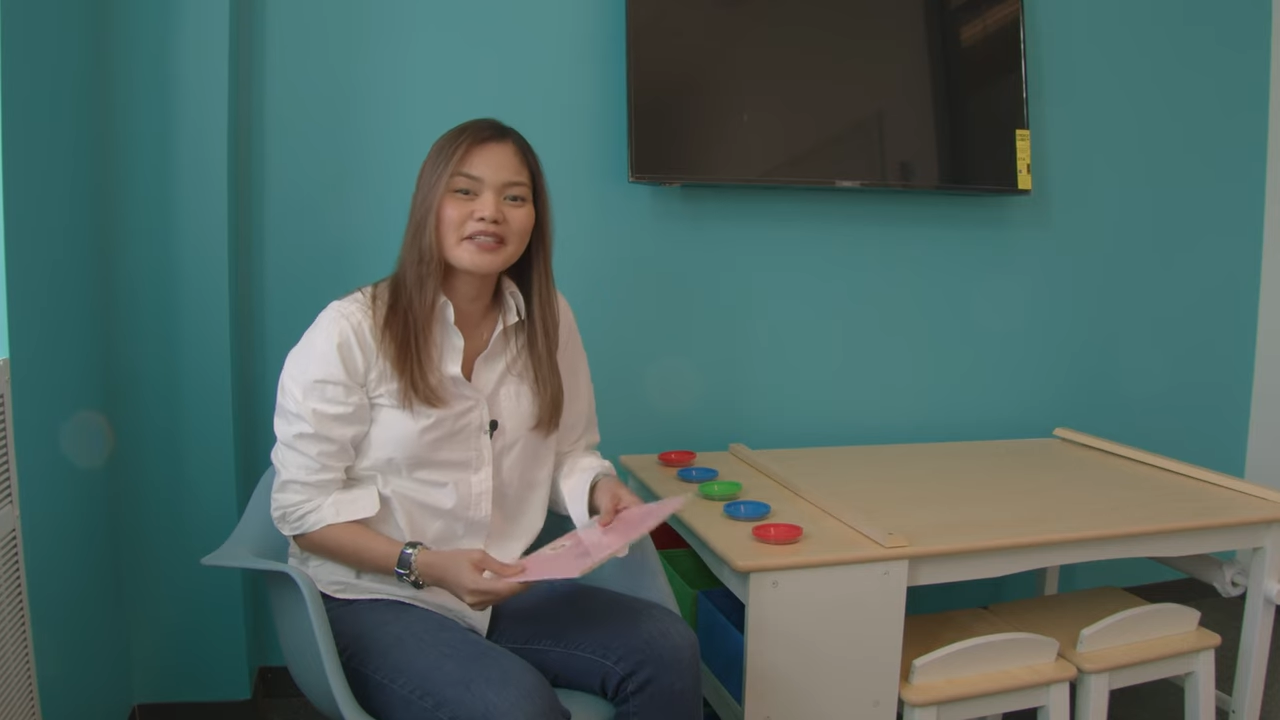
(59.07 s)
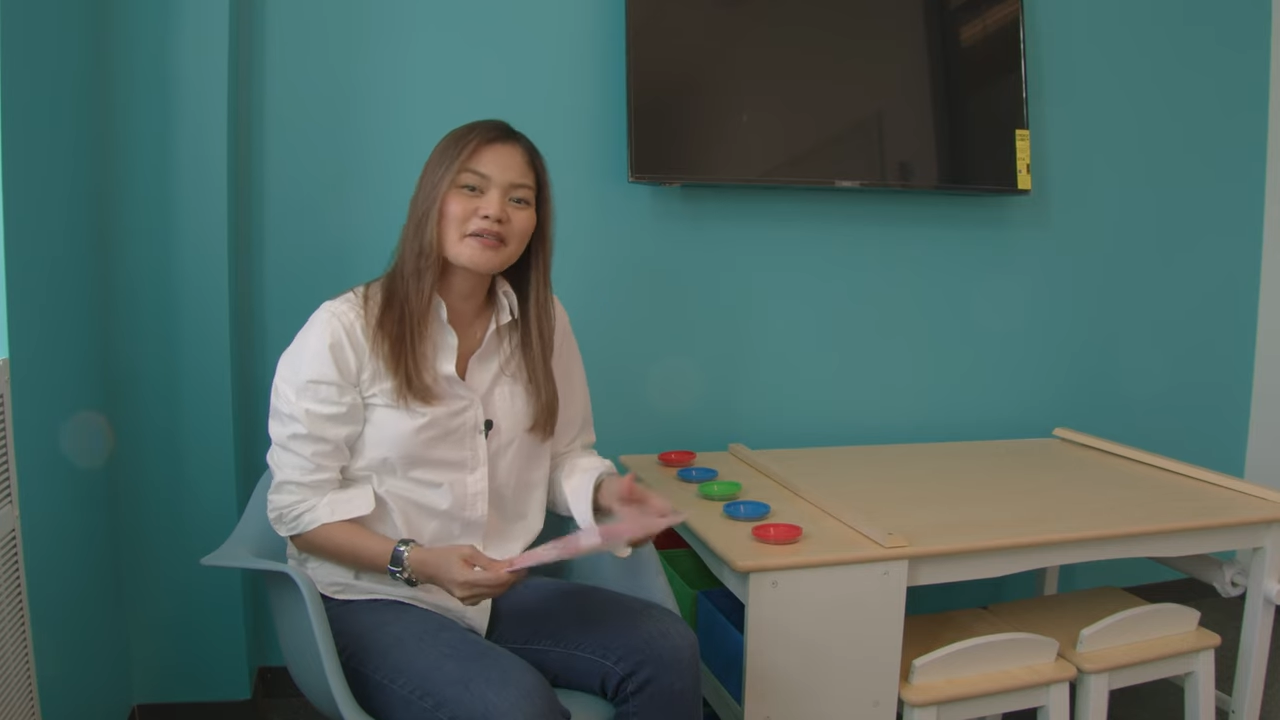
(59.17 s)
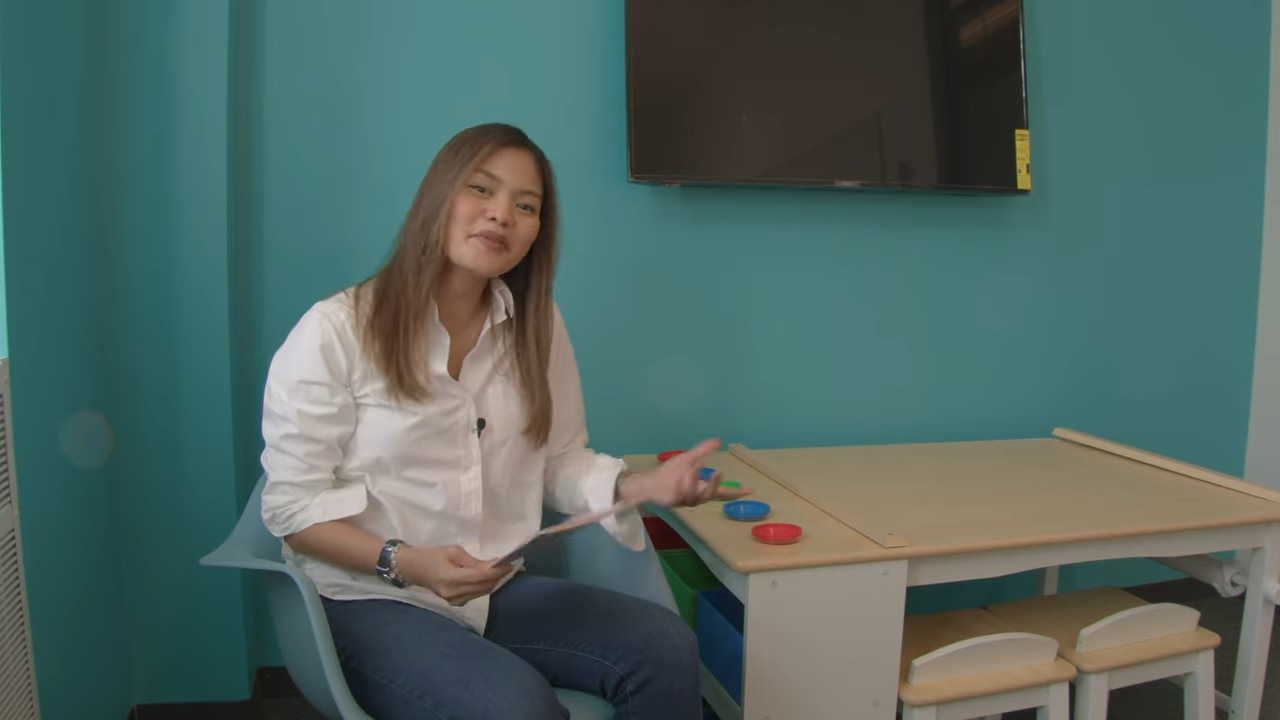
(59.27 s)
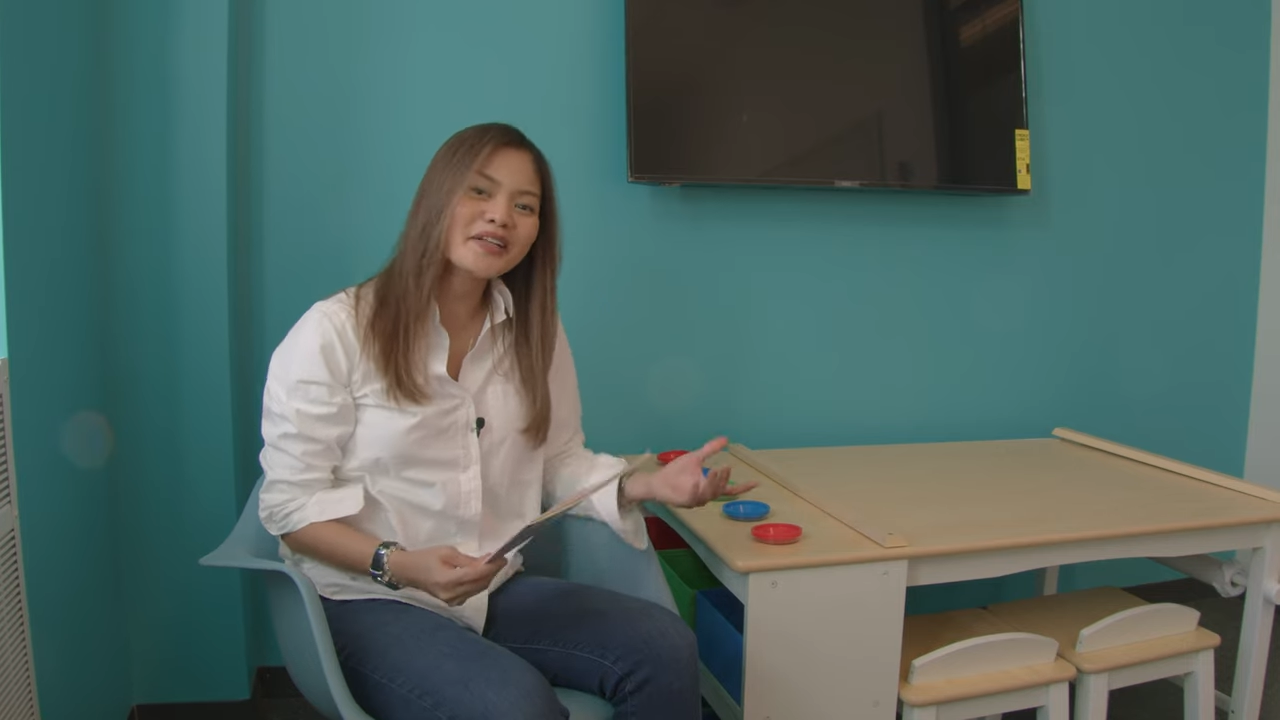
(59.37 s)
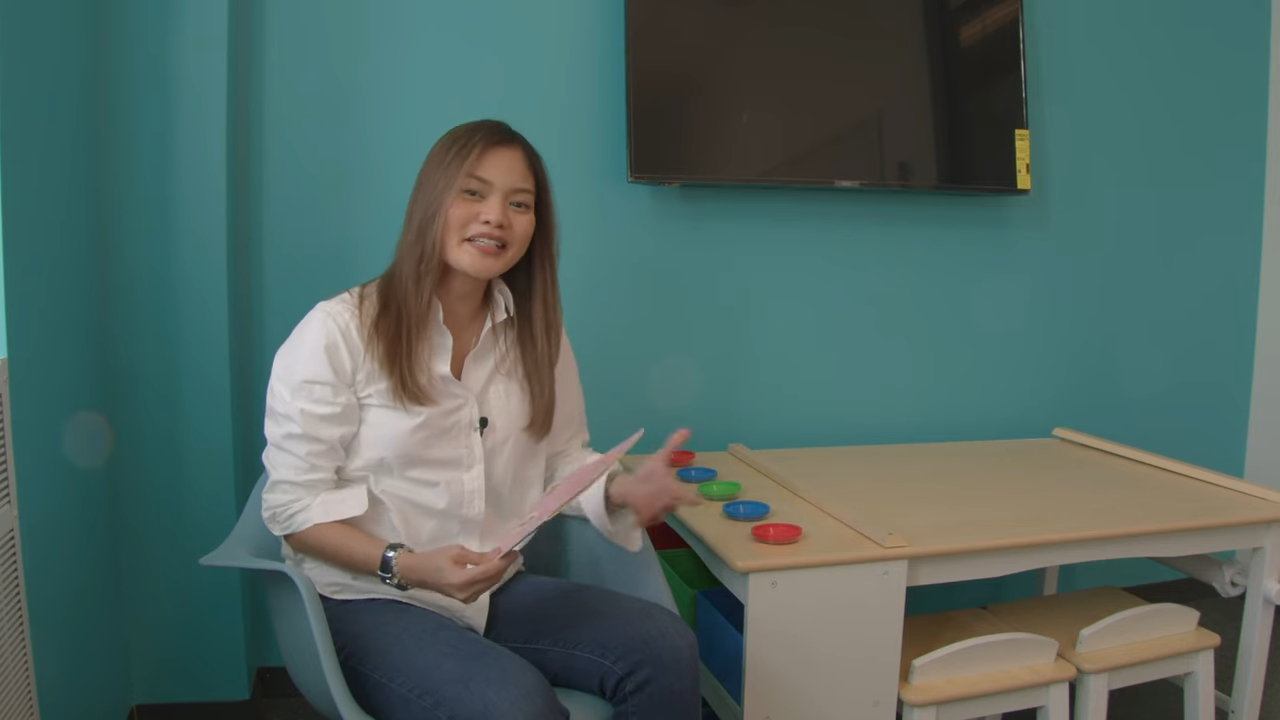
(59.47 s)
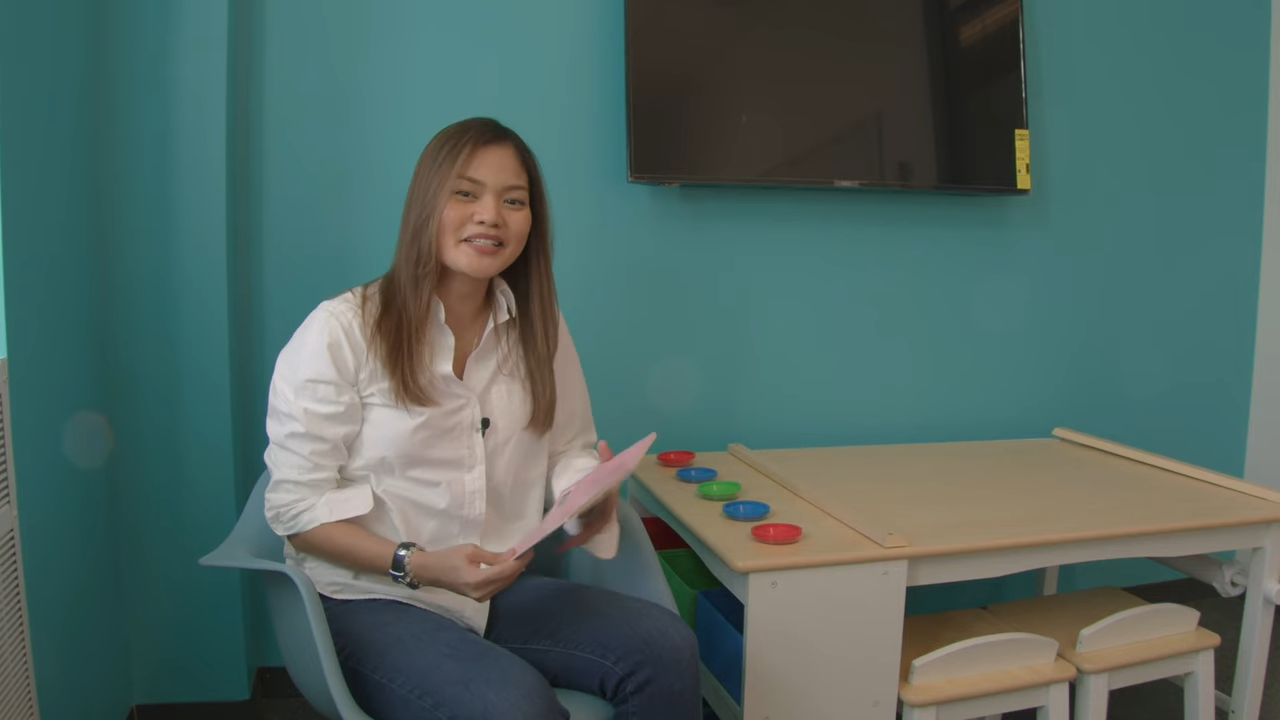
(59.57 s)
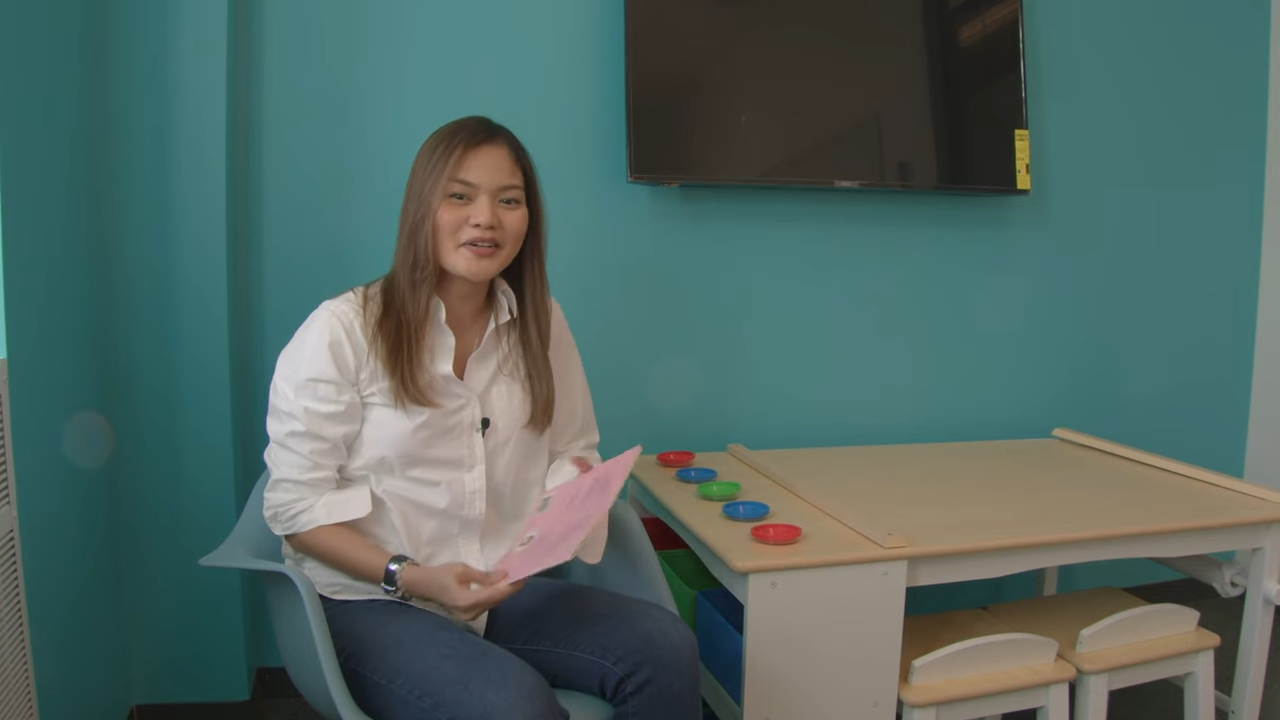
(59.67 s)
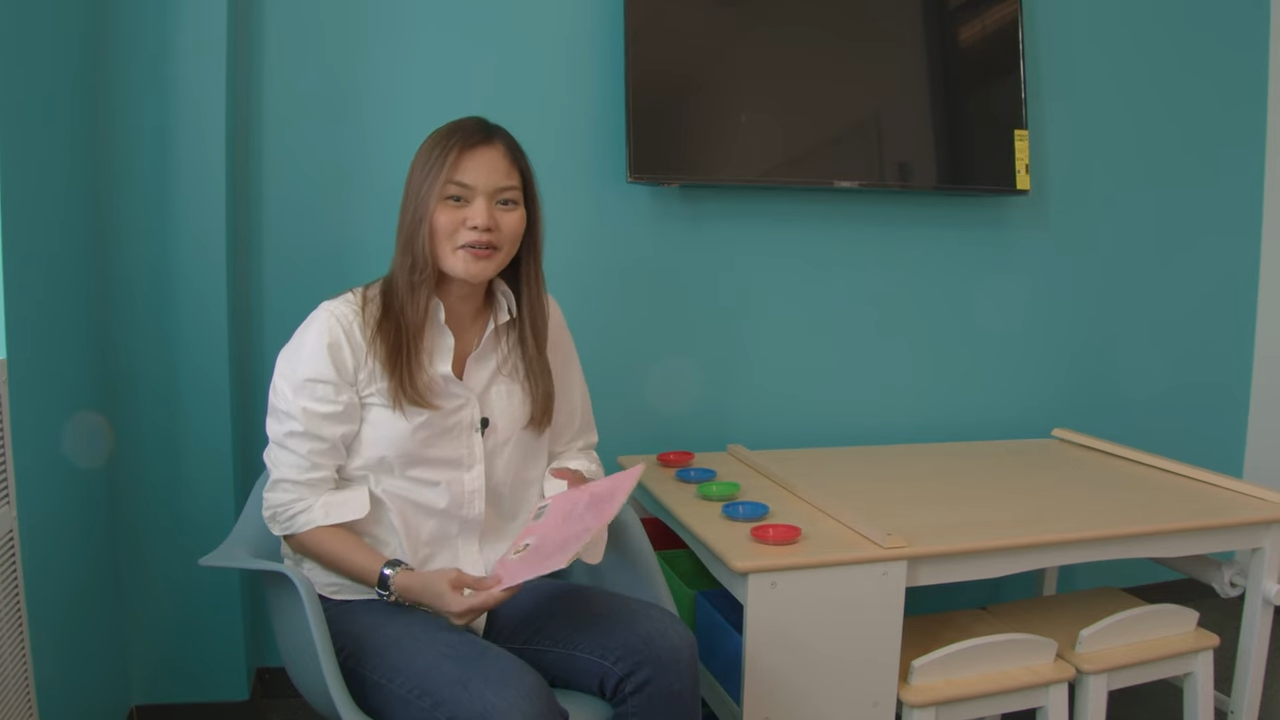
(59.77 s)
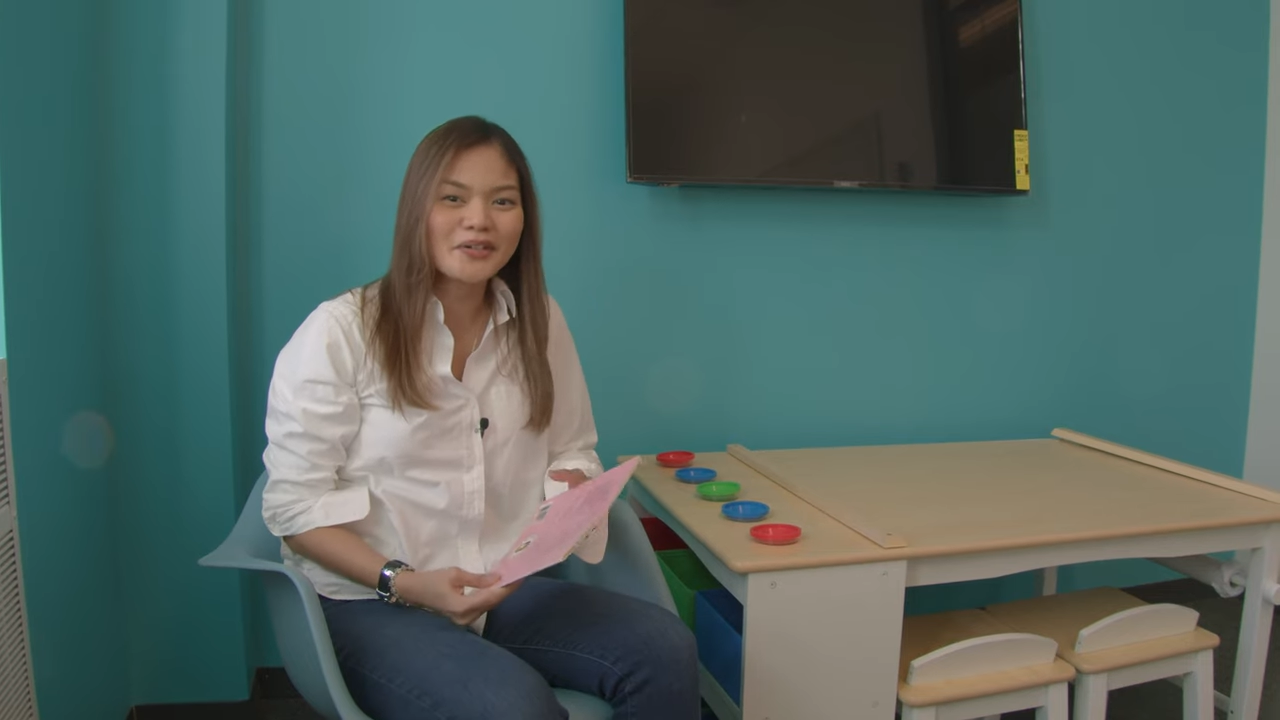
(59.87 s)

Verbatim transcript: Come on, let's go